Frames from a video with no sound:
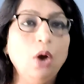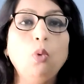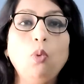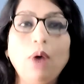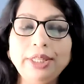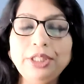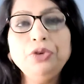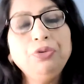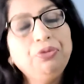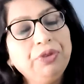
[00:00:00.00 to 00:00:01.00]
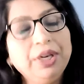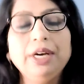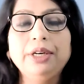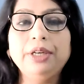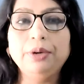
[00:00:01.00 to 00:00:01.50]
Once you've
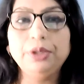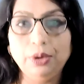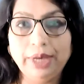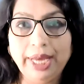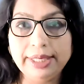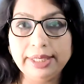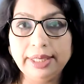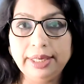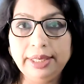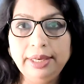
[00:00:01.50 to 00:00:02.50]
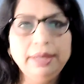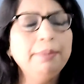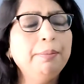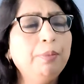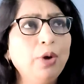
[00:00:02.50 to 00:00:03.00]
figured out your category,
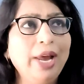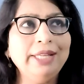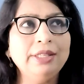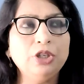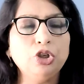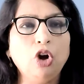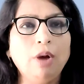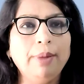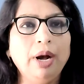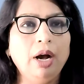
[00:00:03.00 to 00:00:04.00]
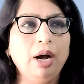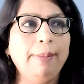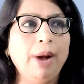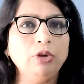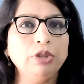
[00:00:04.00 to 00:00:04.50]
brainstorm
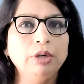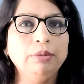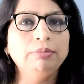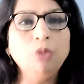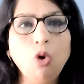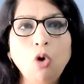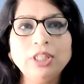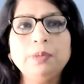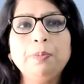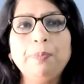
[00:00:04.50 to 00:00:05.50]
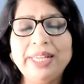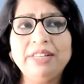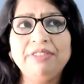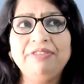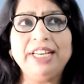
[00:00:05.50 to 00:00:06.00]
about more
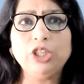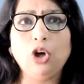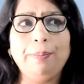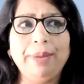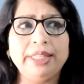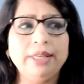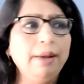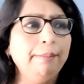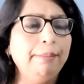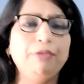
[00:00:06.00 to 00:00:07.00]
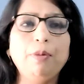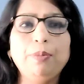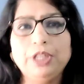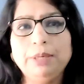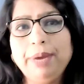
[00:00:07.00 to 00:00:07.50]
specific topics before
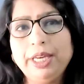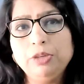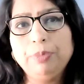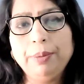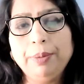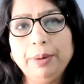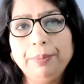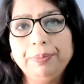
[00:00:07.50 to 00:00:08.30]
putting pen to paper.